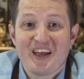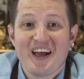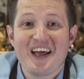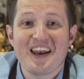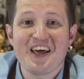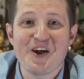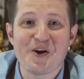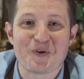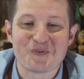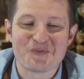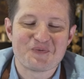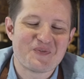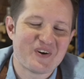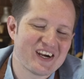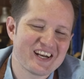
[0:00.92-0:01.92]
Hello,
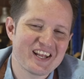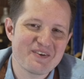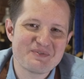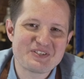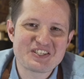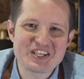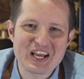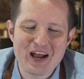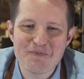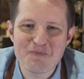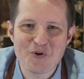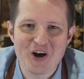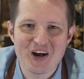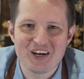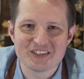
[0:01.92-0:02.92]
my name's Sam
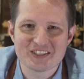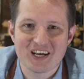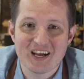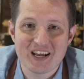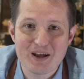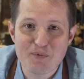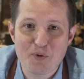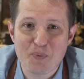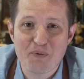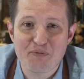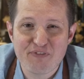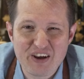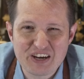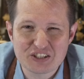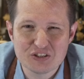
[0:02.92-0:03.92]
Wild. I am a
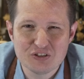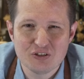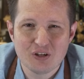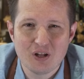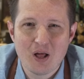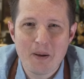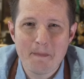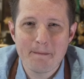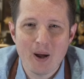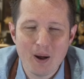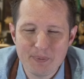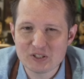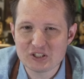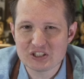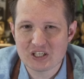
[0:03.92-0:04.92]
professional
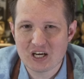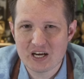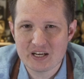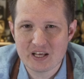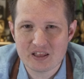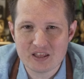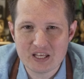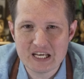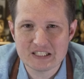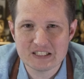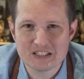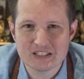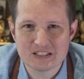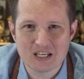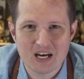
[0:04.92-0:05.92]
puppet designer, theatre
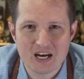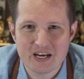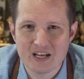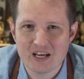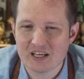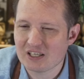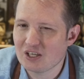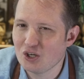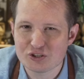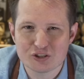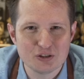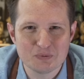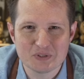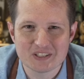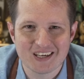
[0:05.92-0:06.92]
designer,
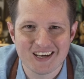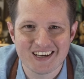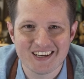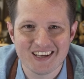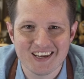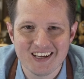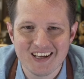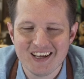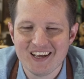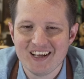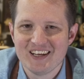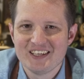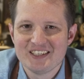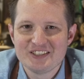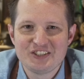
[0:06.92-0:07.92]
costume designer,
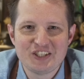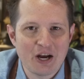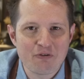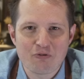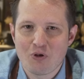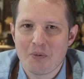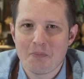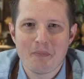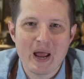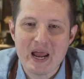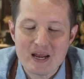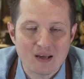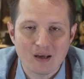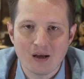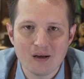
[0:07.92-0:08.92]
general
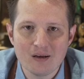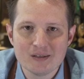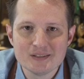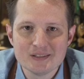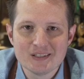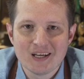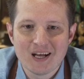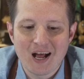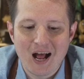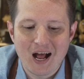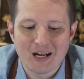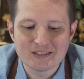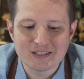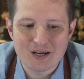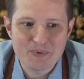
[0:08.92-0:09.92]
maker,
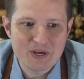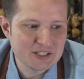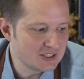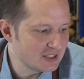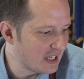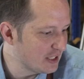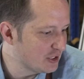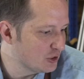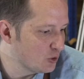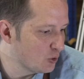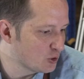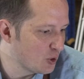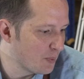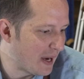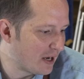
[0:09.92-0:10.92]
and I'm here today to
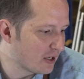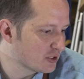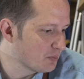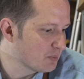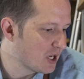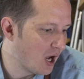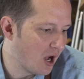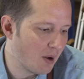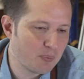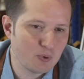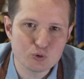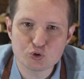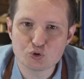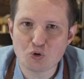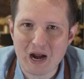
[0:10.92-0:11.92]
talk to you about some
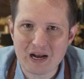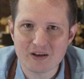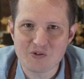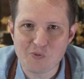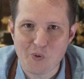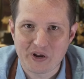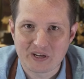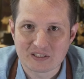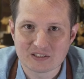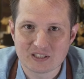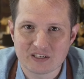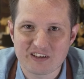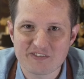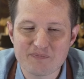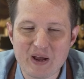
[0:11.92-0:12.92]
cardboard dragon wings
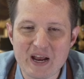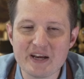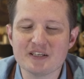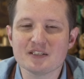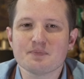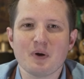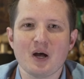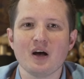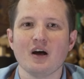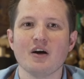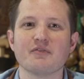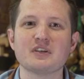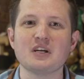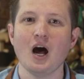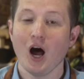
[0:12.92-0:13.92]
that I've made as part
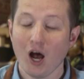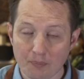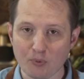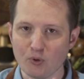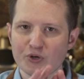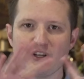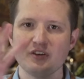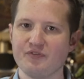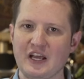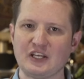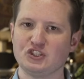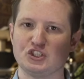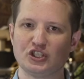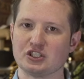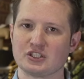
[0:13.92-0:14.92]
of Cardboard
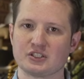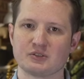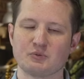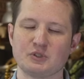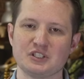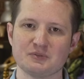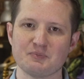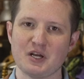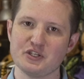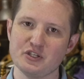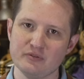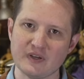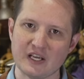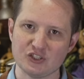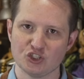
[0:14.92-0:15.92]
Adventures, which is my
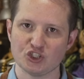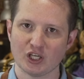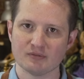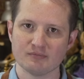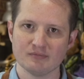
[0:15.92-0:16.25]
new venture